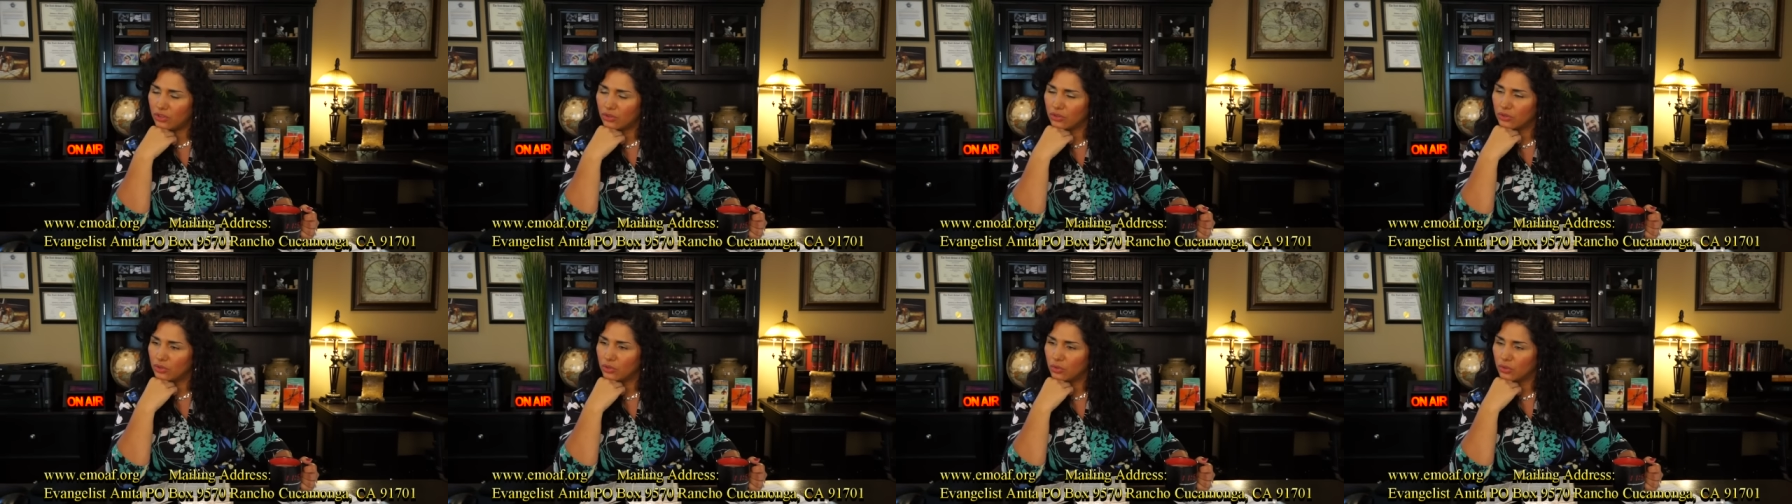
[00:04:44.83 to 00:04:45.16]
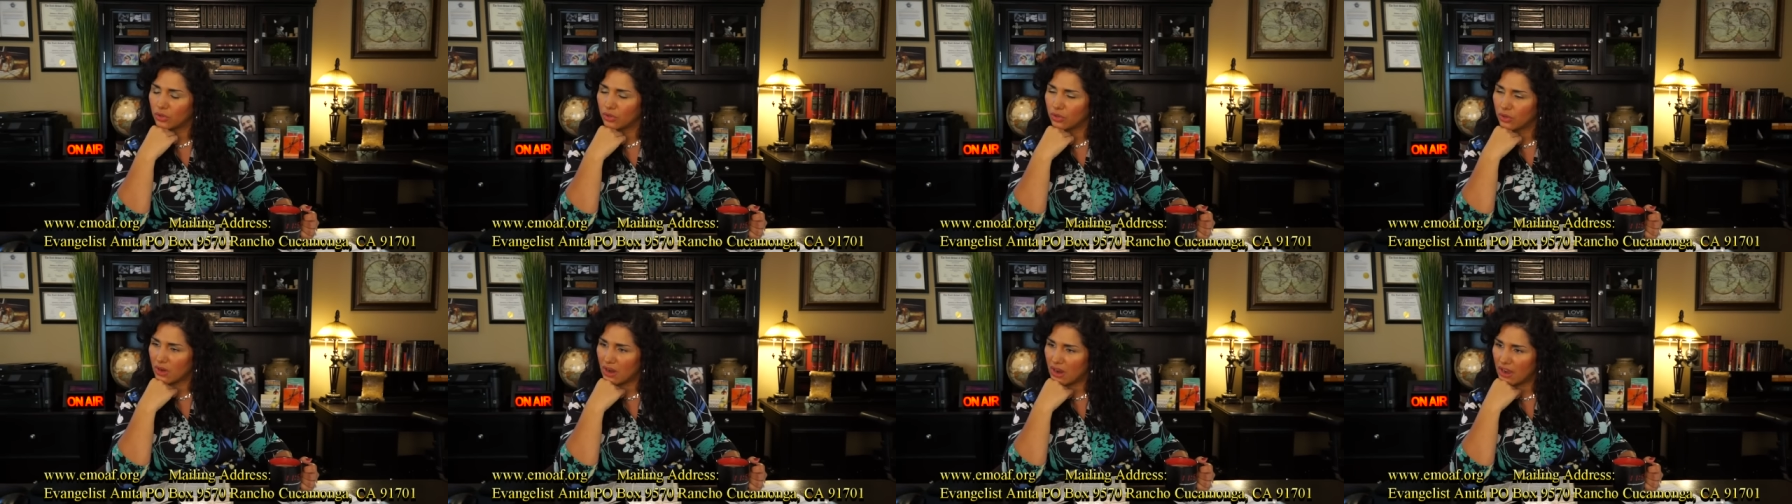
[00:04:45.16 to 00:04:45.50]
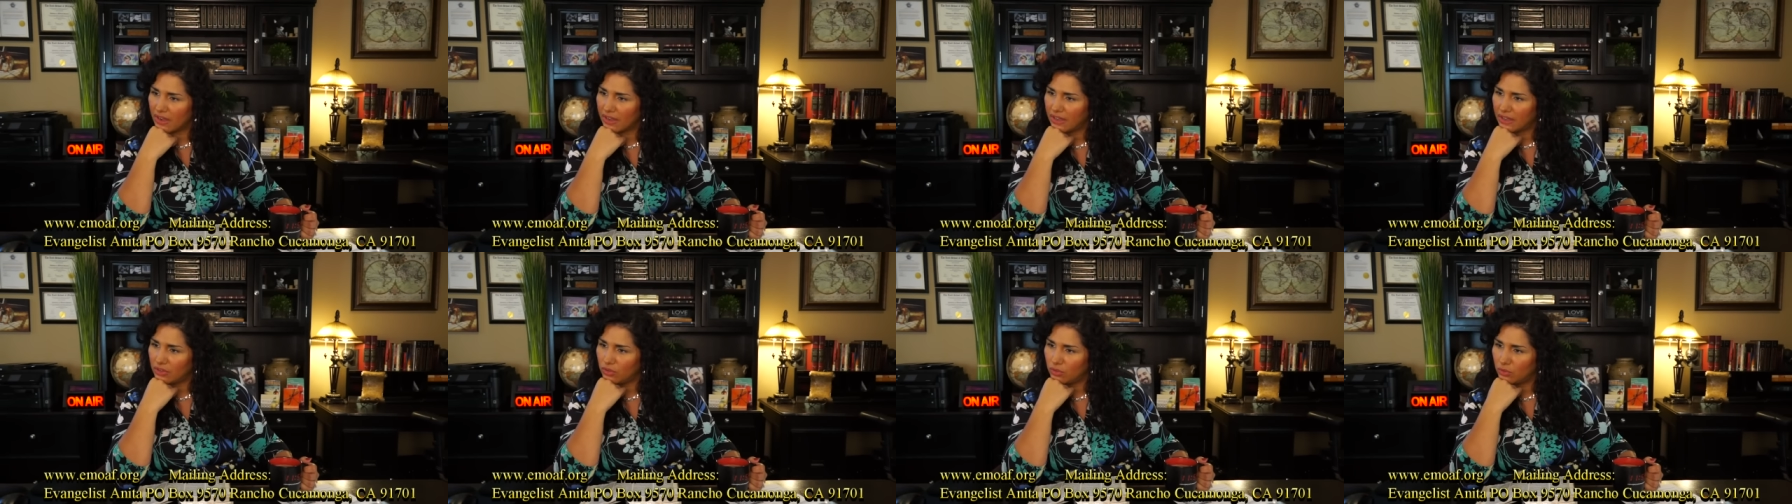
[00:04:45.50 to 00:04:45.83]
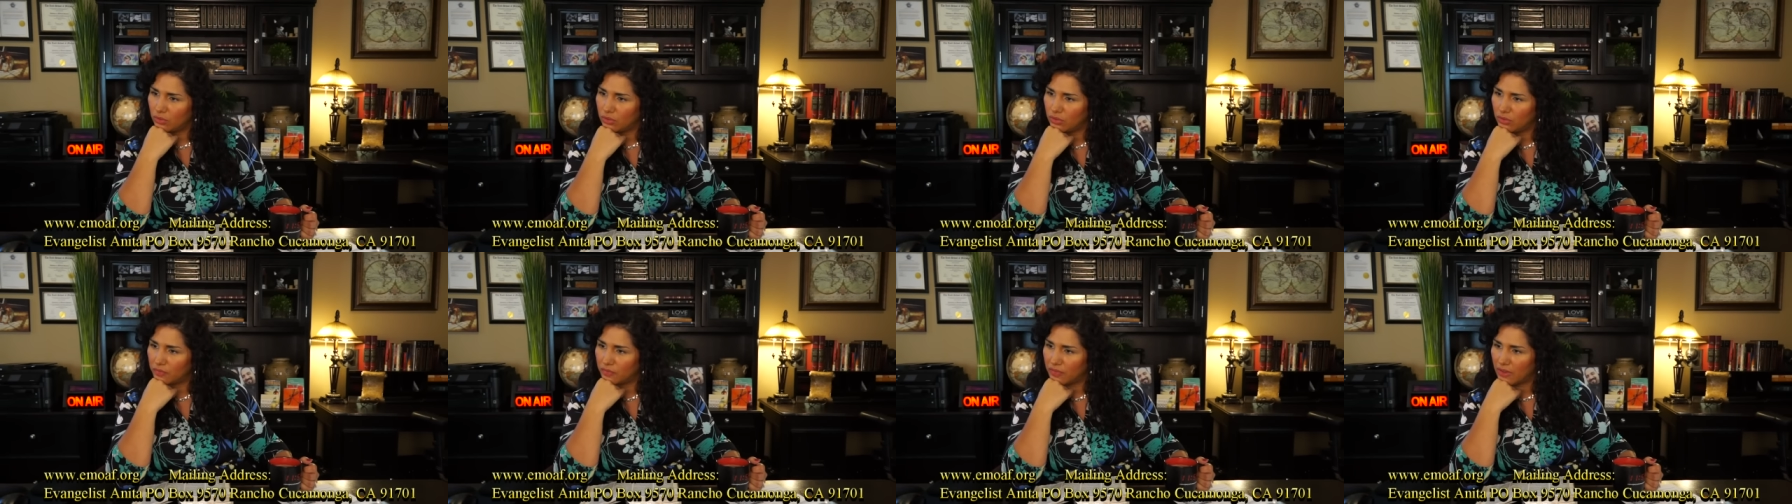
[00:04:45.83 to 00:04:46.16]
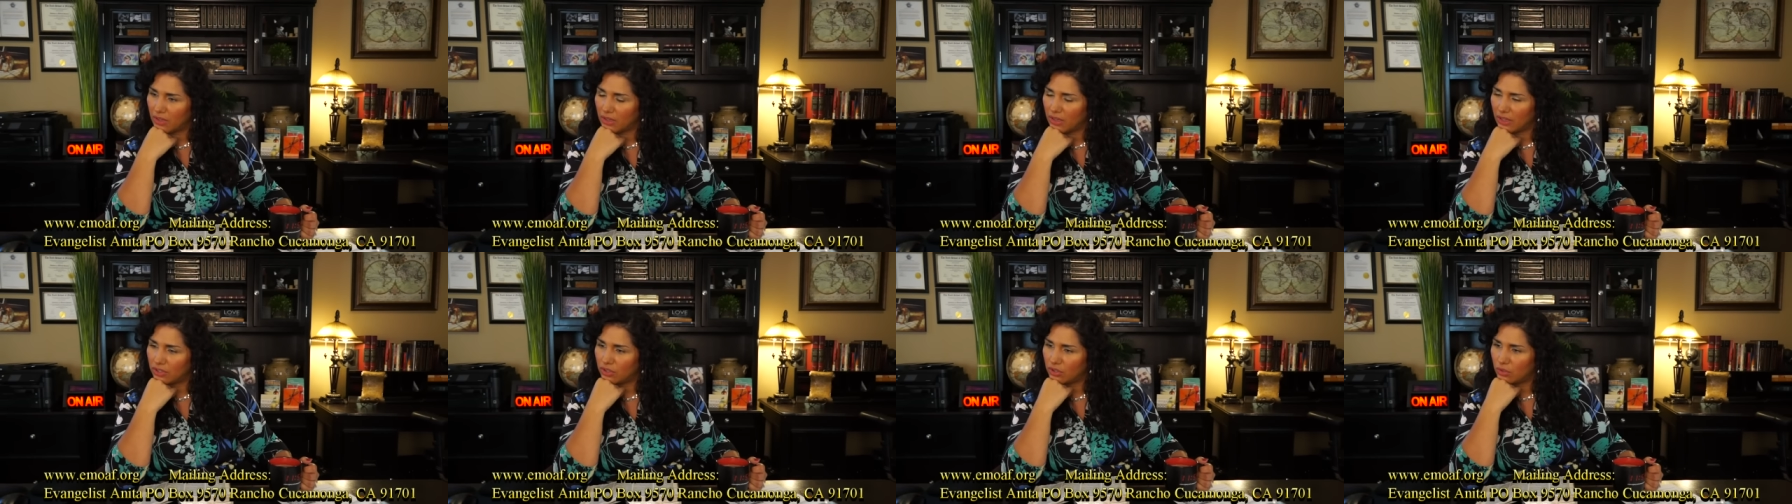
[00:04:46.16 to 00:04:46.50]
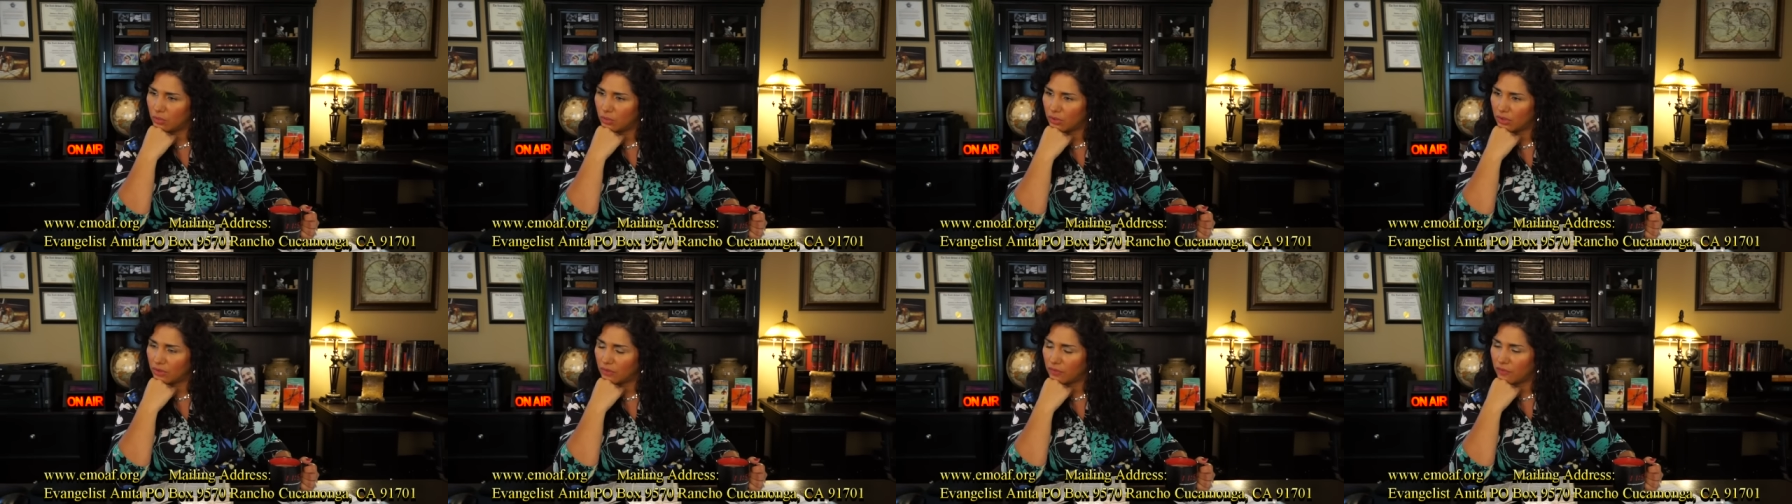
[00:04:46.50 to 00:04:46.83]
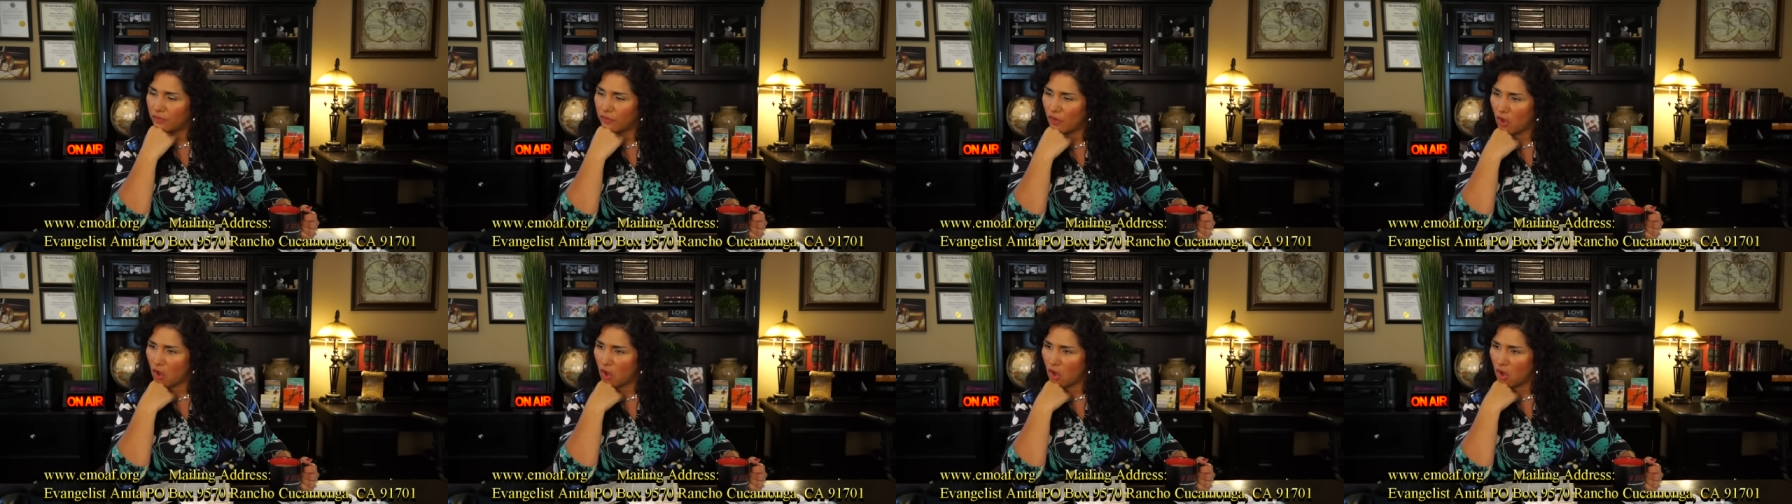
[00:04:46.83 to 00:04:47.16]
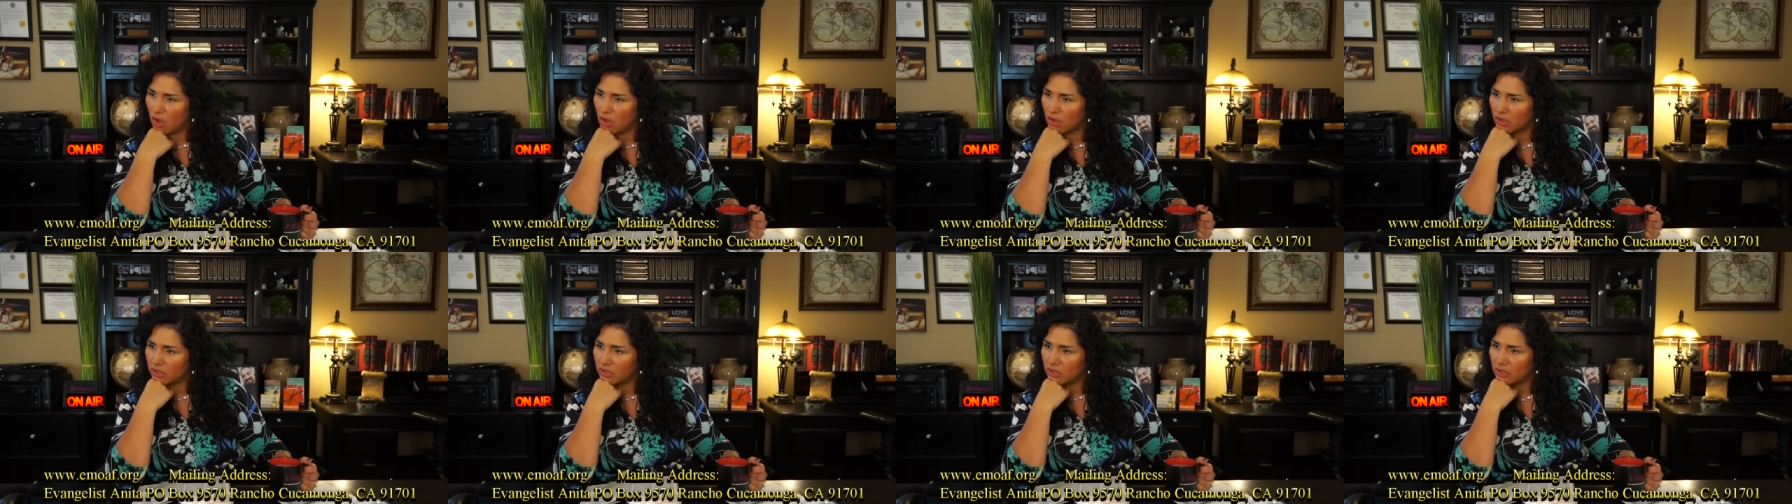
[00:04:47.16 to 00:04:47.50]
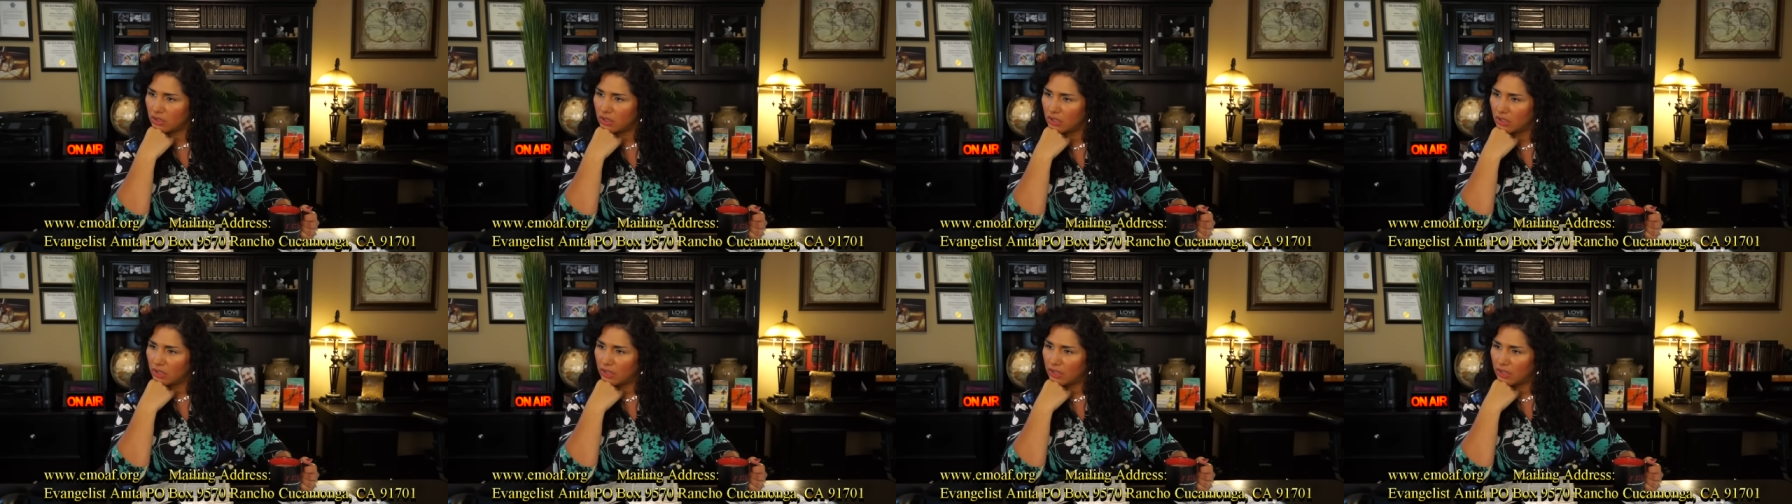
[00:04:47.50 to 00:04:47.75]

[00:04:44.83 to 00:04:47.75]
You're, you were crying. You, you felt like you were in a fog.